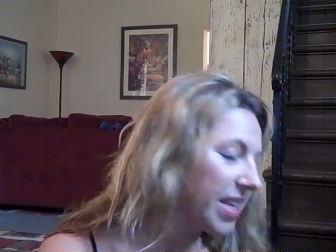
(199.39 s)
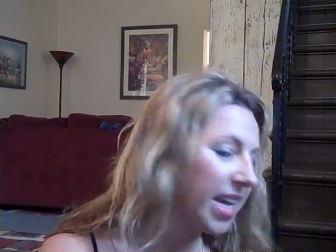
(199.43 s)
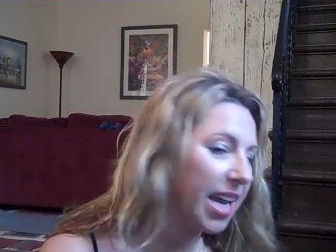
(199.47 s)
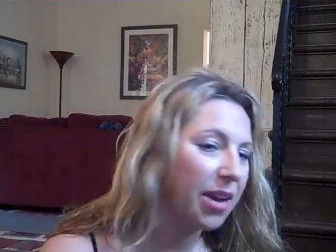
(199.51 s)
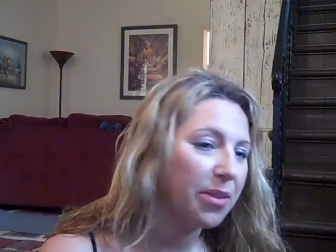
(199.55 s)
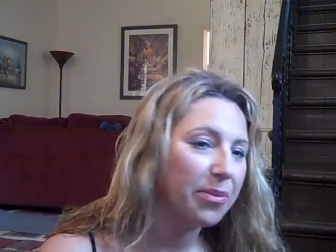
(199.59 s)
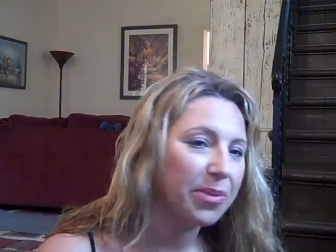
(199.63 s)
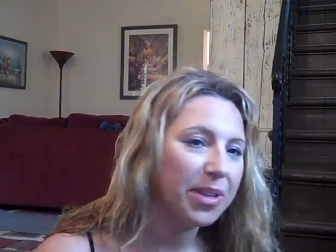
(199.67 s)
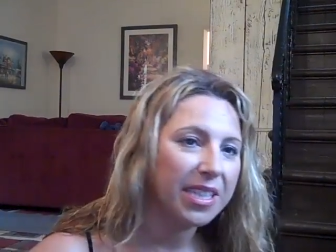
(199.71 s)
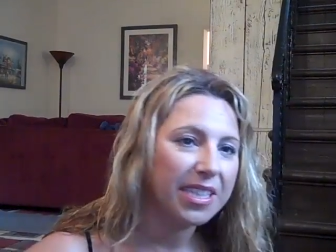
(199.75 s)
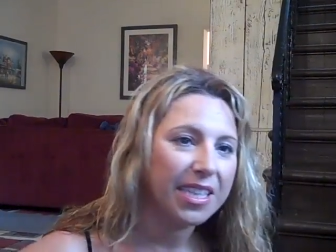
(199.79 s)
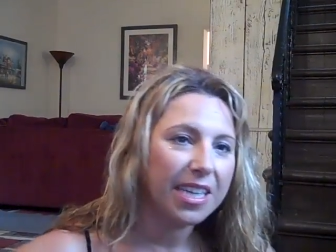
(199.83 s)

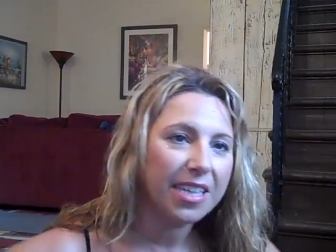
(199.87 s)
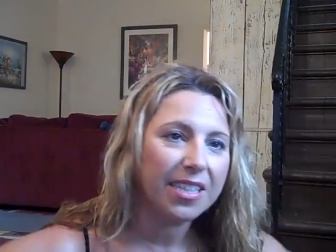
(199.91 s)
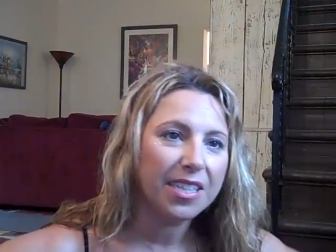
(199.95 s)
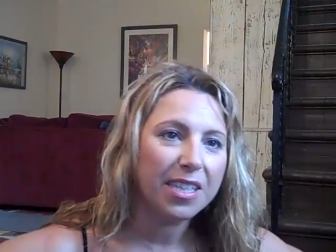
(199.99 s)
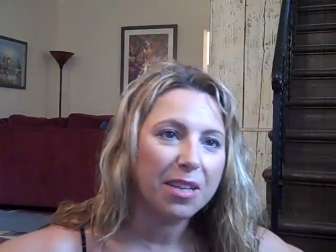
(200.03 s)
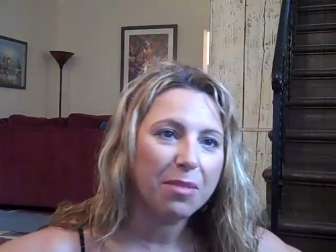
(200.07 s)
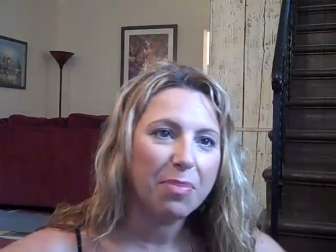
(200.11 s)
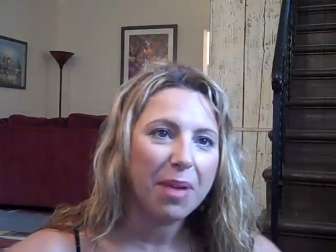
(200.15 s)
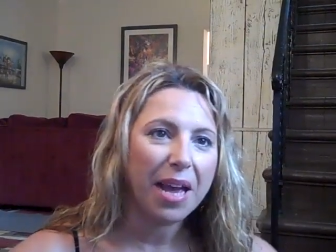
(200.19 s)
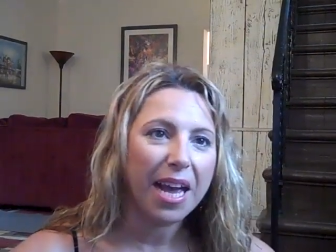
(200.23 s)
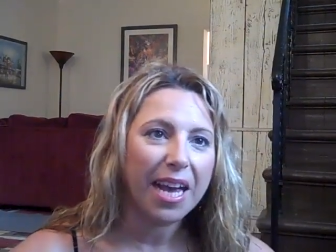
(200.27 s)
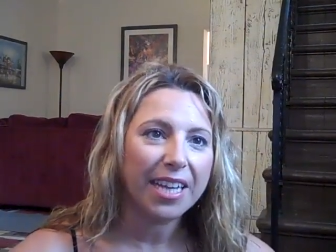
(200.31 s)
yeah, we tend
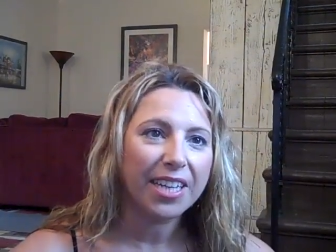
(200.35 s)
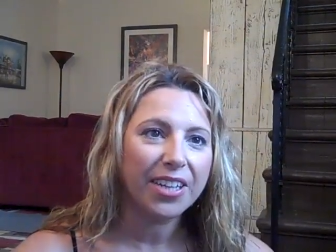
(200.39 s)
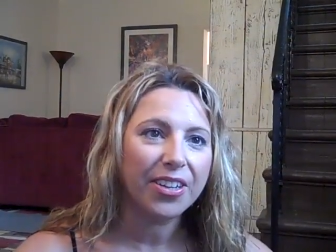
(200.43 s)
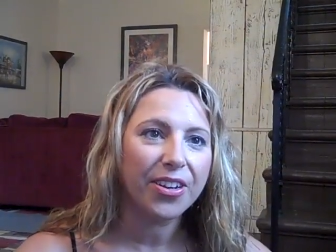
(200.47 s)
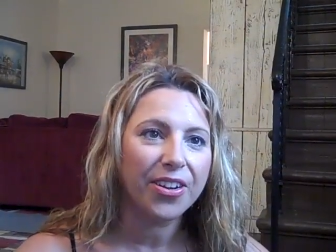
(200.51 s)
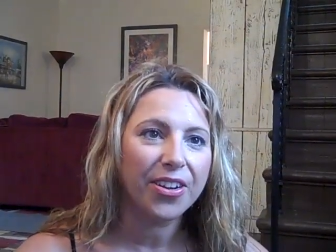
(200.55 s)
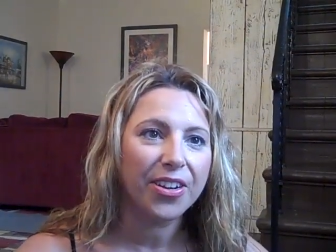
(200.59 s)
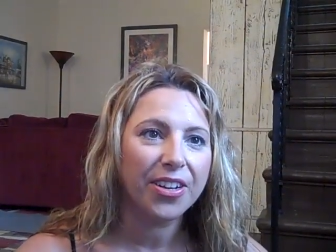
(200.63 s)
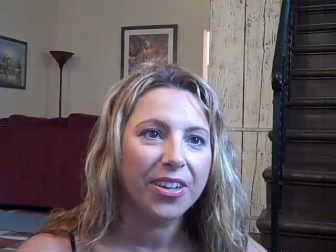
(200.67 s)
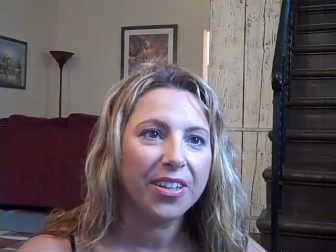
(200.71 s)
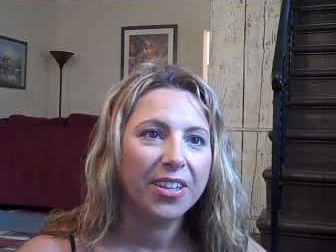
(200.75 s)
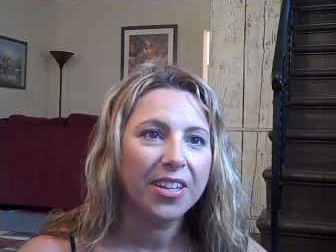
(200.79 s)
to pack it
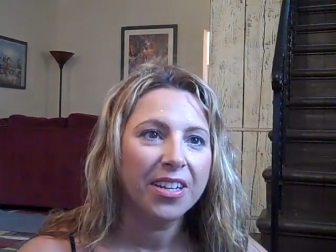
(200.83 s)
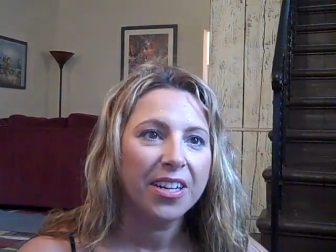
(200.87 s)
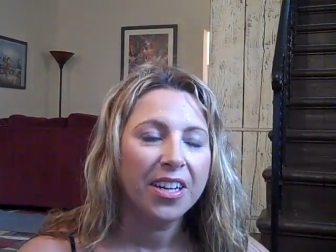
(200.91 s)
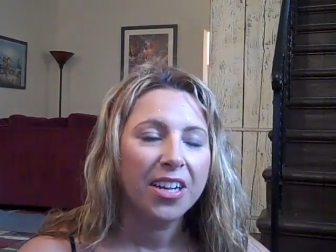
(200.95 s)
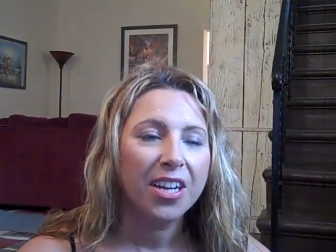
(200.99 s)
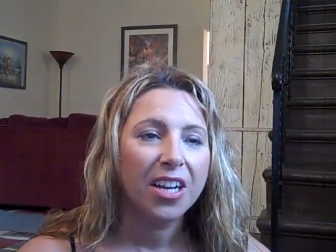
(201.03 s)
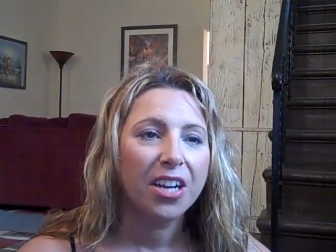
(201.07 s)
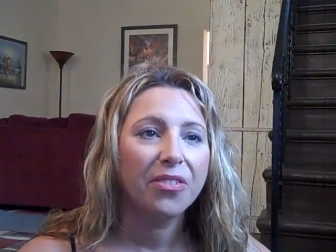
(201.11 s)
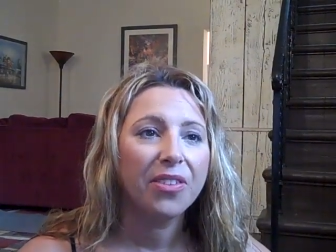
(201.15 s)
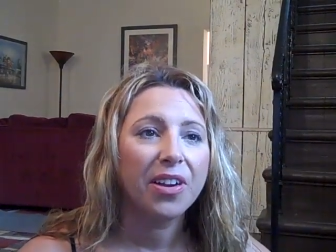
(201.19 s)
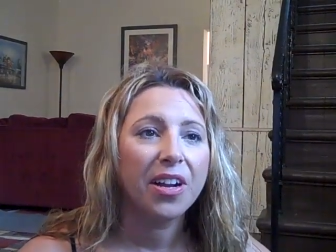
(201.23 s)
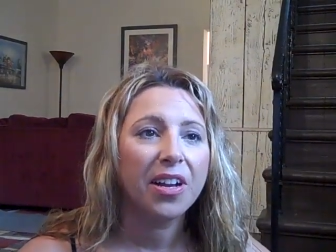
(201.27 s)
on
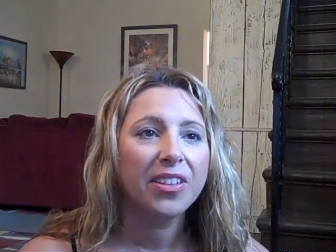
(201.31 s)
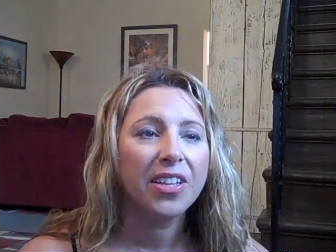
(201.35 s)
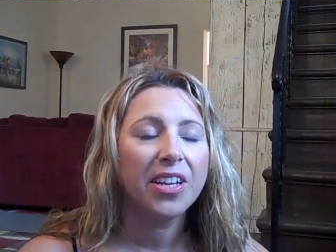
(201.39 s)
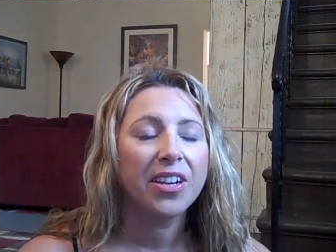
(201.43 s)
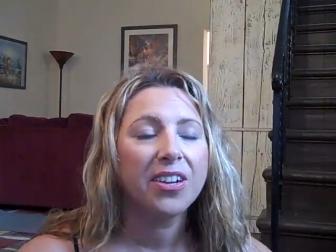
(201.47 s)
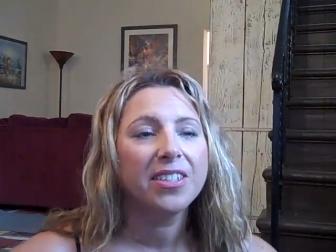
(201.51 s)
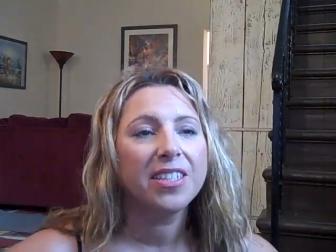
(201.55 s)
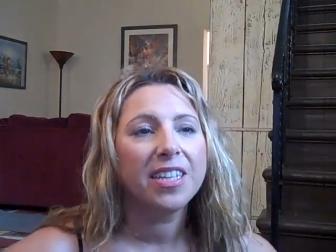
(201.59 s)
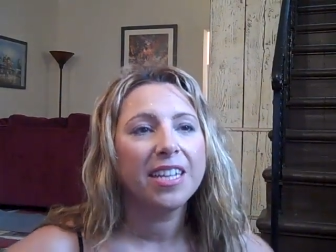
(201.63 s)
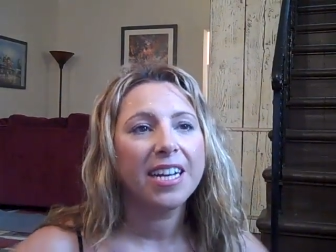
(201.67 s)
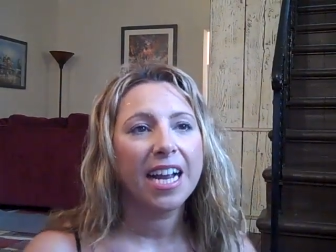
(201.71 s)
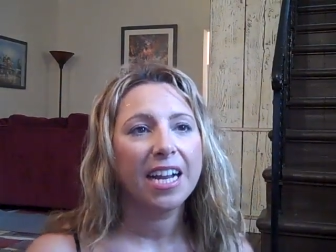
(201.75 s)
around
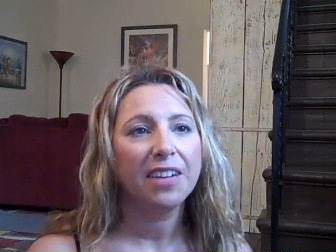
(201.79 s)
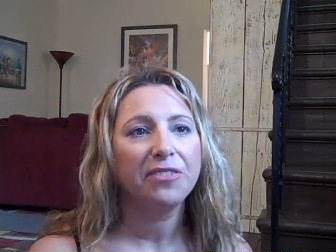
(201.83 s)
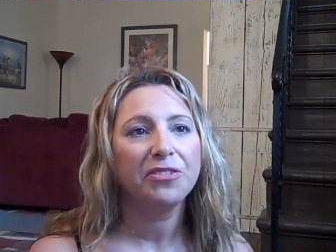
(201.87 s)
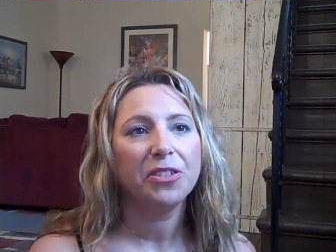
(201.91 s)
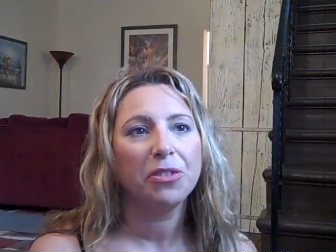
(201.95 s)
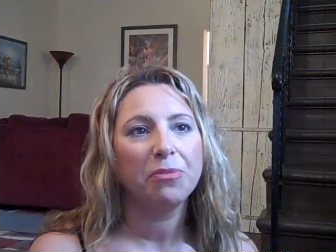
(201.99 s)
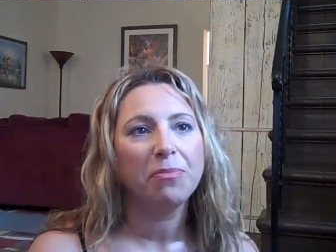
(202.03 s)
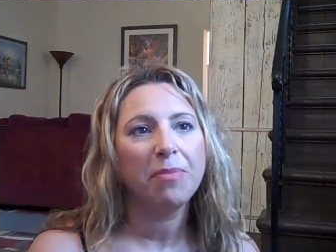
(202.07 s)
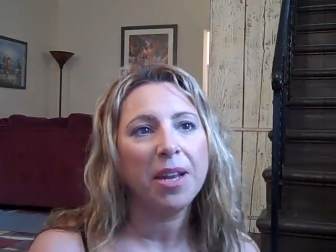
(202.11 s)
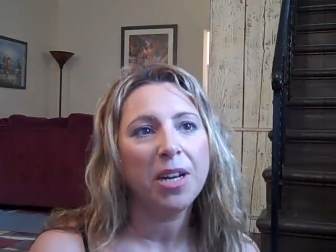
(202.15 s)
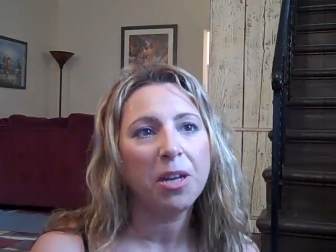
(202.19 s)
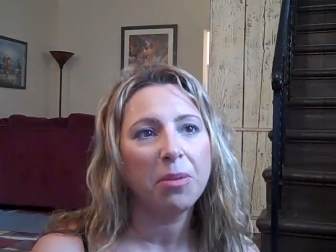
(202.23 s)
there, and then
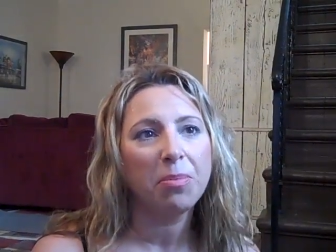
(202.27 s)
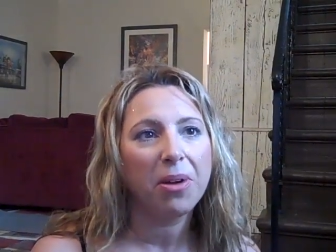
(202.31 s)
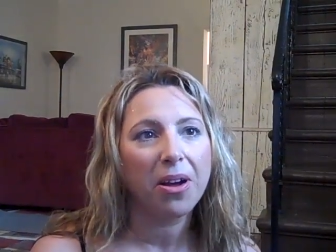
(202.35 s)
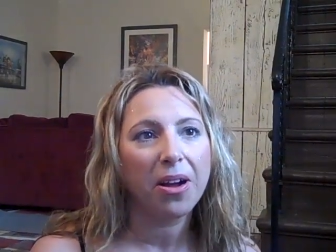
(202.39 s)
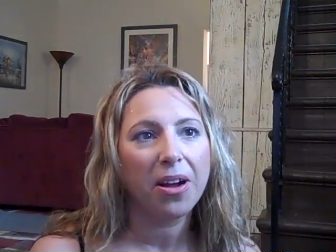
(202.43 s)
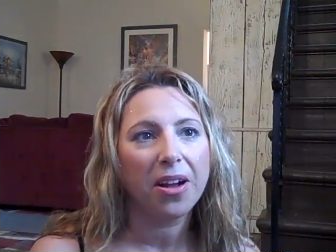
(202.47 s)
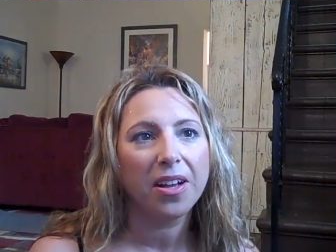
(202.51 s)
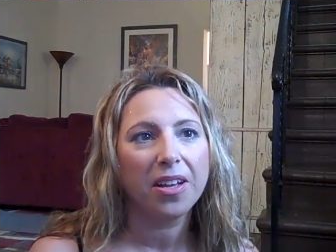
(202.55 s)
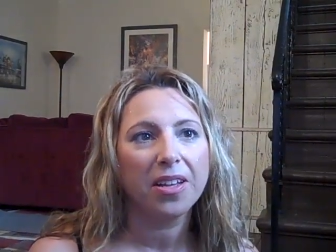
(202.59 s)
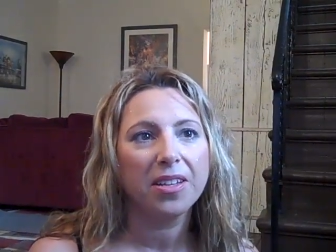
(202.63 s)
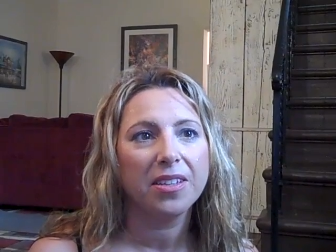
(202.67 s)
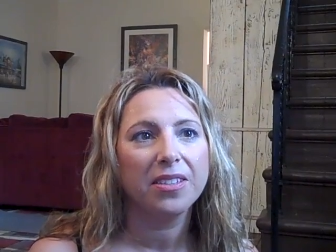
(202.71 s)
after
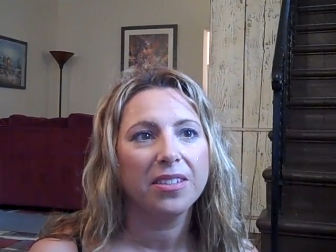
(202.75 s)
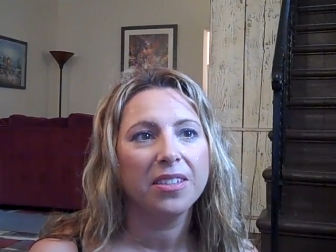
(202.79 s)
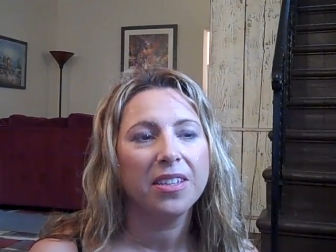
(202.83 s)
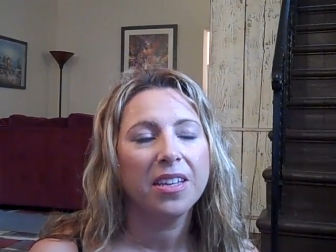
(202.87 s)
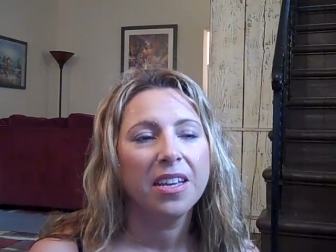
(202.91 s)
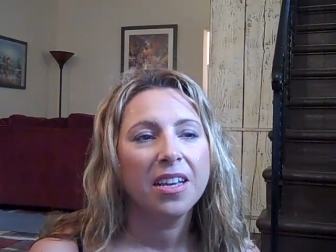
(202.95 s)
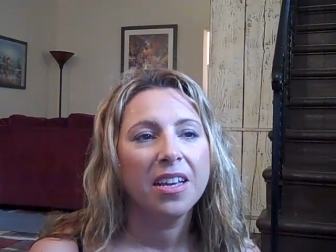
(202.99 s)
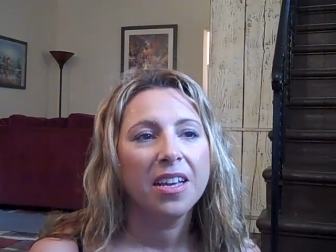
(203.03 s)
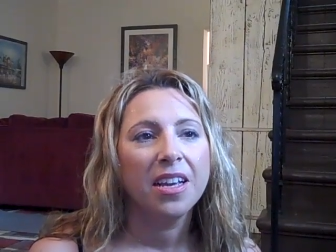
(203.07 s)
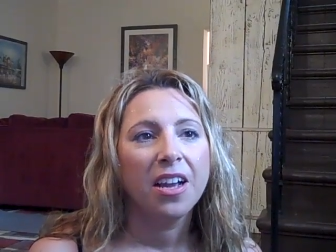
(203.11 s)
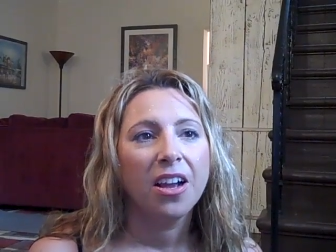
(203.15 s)
menopause,